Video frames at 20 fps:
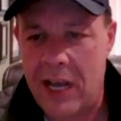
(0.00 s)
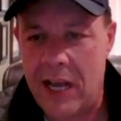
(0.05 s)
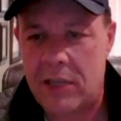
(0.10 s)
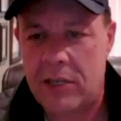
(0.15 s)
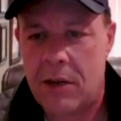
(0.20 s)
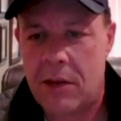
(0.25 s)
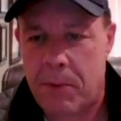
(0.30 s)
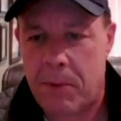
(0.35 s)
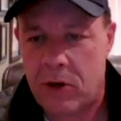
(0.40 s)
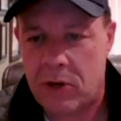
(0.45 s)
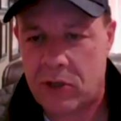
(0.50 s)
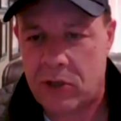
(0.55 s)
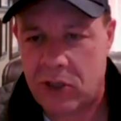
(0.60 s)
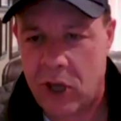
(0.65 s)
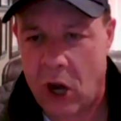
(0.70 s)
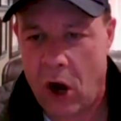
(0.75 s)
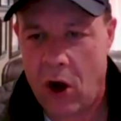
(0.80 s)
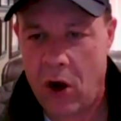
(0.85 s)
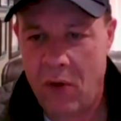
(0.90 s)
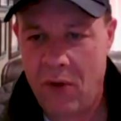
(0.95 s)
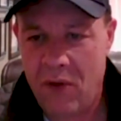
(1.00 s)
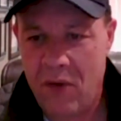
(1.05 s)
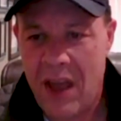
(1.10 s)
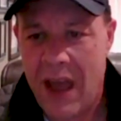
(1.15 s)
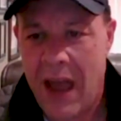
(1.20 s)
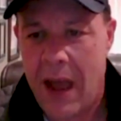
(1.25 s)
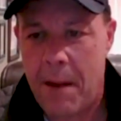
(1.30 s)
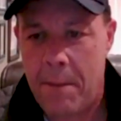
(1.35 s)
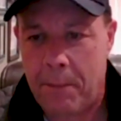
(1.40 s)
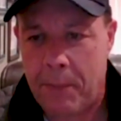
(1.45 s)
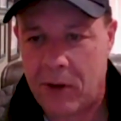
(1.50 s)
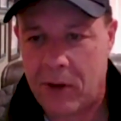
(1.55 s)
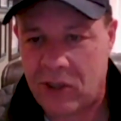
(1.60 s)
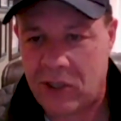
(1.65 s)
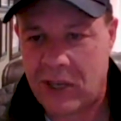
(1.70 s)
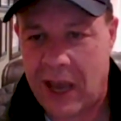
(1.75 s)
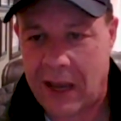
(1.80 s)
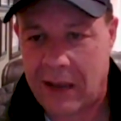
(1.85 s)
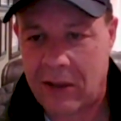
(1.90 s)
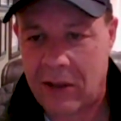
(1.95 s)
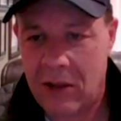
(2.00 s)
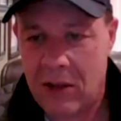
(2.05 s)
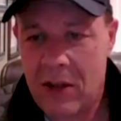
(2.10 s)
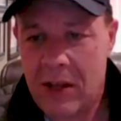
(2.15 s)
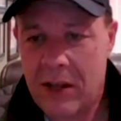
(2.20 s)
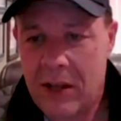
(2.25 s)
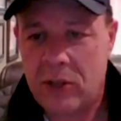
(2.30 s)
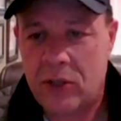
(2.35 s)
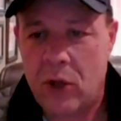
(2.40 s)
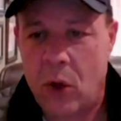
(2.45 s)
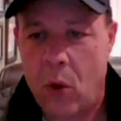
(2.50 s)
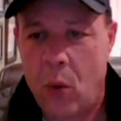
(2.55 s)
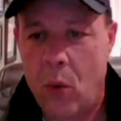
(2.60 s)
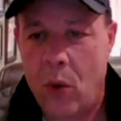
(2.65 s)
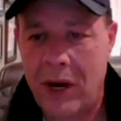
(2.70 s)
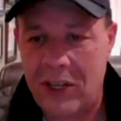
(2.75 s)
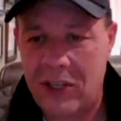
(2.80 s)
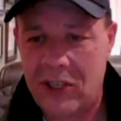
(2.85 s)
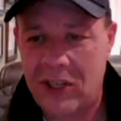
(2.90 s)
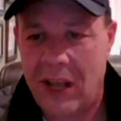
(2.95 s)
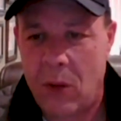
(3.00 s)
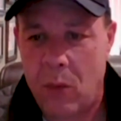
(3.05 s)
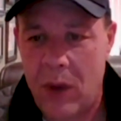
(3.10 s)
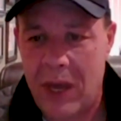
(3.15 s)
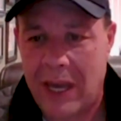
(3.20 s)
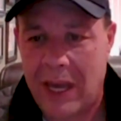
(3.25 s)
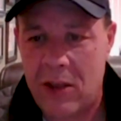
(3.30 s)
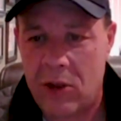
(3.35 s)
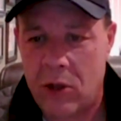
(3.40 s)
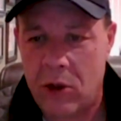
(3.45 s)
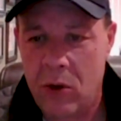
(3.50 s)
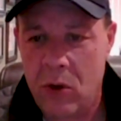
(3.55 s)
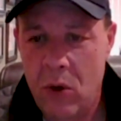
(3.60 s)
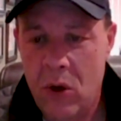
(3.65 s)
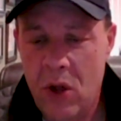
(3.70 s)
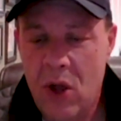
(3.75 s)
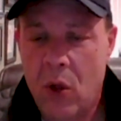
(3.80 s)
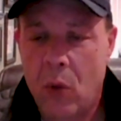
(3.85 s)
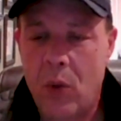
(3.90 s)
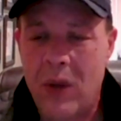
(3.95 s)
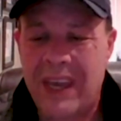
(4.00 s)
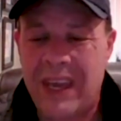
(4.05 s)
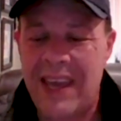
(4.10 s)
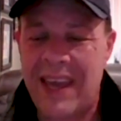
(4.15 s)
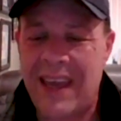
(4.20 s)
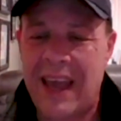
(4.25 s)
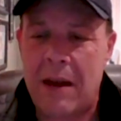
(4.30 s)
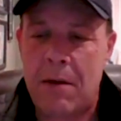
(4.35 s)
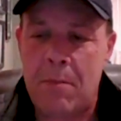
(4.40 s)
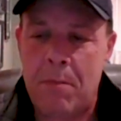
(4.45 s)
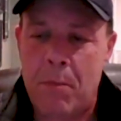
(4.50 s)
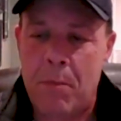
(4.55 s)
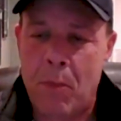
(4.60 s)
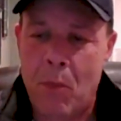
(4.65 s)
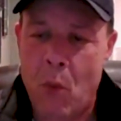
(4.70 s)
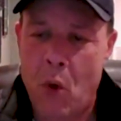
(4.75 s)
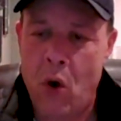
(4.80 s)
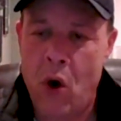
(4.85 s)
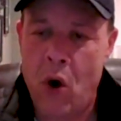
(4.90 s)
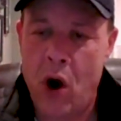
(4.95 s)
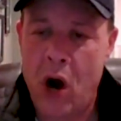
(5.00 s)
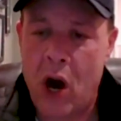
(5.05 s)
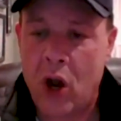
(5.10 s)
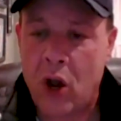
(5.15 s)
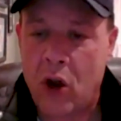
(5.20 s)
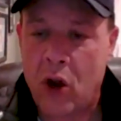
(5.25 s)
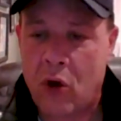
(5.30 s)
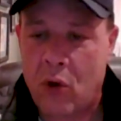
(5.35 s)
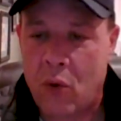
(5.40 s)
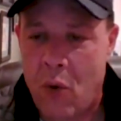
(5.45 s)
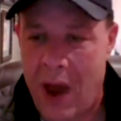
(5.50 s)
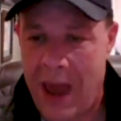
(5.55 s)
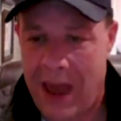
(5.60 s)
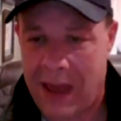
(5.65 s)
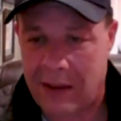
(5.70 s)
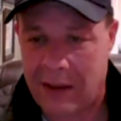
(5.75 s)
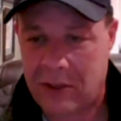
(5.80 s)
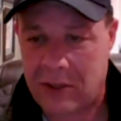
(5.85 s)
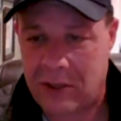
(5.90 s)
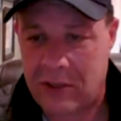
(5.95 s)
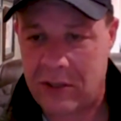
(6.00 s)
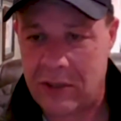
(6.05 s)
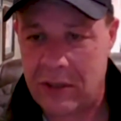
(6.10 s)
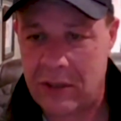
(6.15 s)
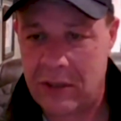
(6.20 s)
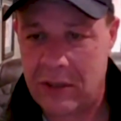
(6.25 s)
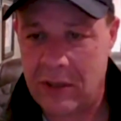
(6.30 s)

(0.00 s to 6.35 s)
need to preserve and protect. So, what is that we can do? We can get more grants